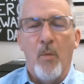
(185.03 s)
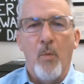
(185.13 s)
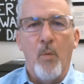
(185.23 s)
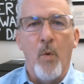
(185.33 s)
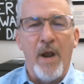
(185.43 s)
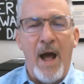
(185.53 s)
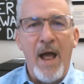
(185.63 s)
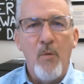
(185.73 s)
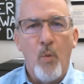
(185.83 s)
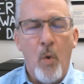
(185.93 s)
When
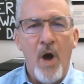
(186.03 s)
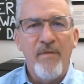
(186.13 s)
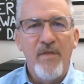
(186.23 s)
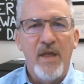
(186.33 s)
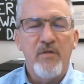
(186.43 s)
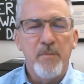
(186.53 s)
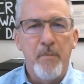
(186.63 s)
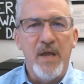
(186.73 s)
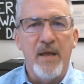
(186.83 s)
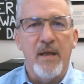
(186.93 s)
I won this
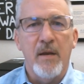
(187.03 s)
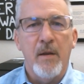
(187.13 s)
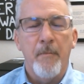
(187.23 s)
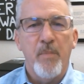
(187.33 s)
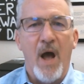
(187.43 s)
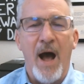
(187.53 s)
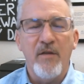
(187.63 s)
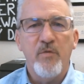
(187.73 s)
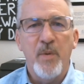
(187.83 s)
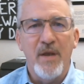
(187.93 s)
bid, I
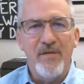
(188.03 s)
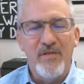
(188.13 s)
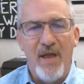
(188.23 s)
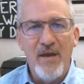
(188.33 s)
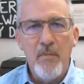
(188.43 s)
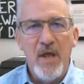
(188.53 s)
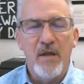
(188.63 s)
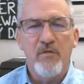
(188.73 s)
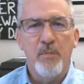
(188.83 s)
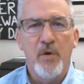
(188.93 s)
spent 10
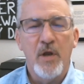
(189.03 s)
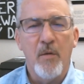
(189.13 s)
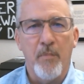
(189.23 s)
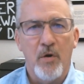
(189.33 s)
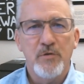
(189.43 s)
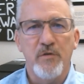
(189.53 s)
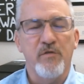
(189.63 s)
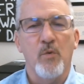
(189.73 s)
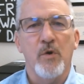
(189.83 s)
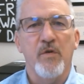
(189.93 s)
minutes putting a
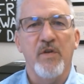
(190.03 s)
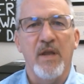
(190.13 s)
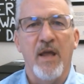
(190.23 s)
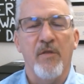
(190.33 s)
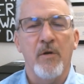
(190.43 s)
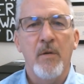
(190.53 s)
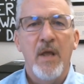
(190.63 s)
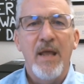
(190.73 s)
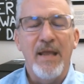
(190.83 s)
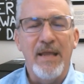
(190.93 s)
purchase order together,
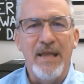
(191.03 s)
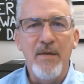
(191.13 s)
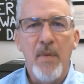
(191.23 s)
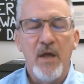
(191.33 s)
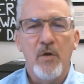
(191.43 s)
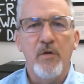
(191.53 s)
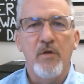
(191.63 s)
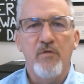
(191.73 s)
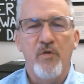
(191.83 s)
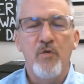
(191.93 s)
emailed
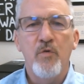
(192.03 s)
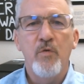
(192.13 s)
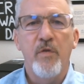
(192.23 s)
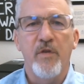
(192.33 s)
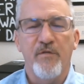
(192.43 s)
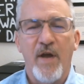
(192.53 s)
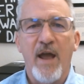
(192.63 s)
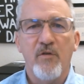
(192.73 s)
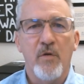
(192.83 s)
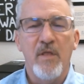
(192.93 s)
it to the
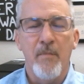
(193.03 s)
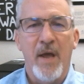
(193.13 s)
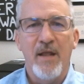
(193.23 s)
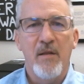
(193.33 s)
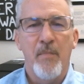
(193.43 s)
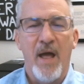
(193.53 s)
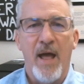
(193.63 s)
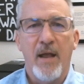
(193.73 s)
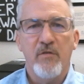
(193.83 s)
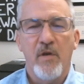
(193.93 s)
factory that made the
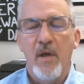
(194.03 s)
bags.